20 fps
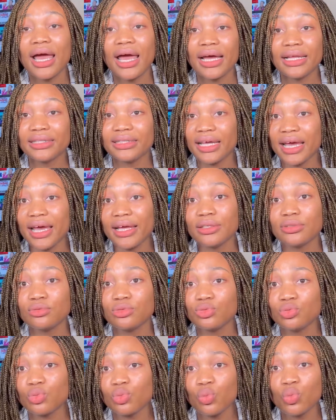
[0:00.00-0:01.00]
and
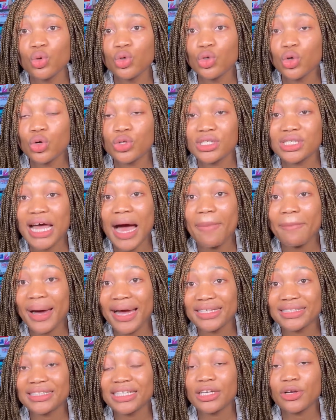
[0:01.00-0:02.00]
then who knows, that
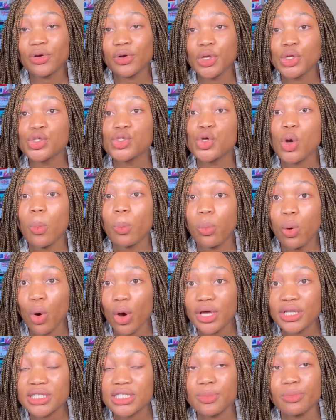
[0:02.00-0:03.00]
might increase your
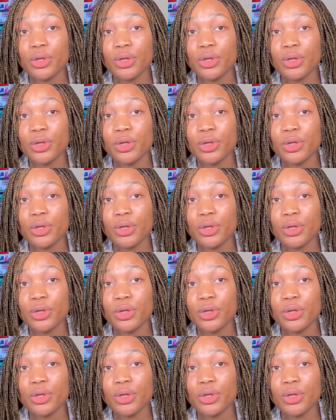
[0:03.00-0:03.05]
points.